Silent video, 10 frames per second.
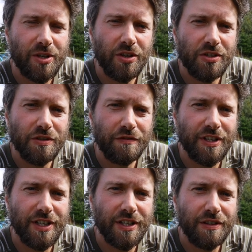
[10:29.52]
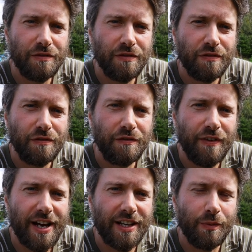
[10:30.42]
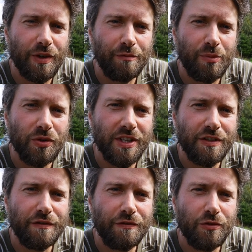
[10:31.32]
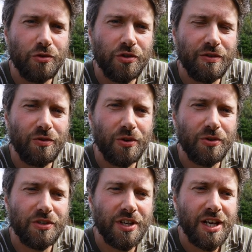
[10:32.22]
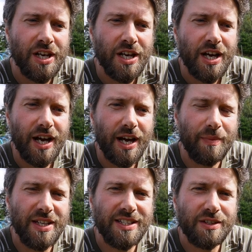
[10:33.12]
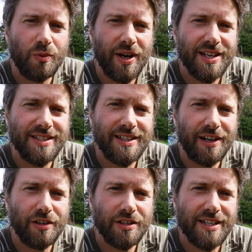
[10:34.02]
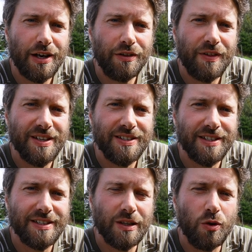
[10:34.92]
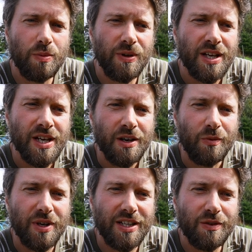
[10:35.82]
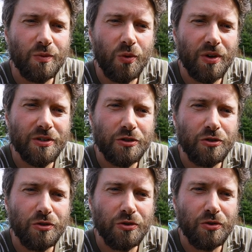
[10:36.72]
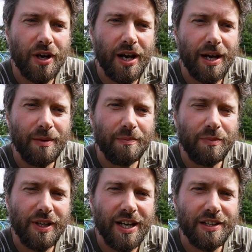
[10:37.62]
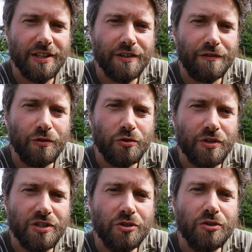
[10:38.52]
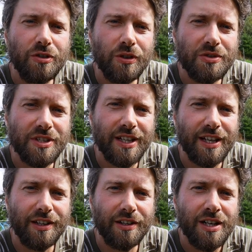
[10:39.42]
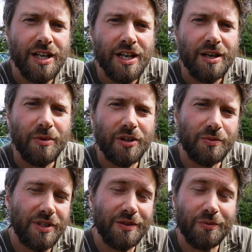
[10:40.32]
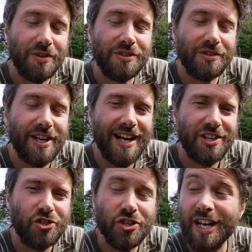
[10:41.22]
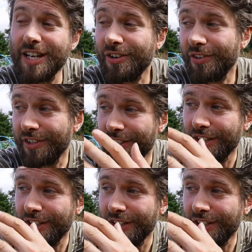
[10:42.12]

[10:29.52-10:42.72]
because of the fact that we've put these fruit tree rows um, east to west down a south facing slope, we didn't want to um, plant the fruit trees too close together because we didn't want to cast shade on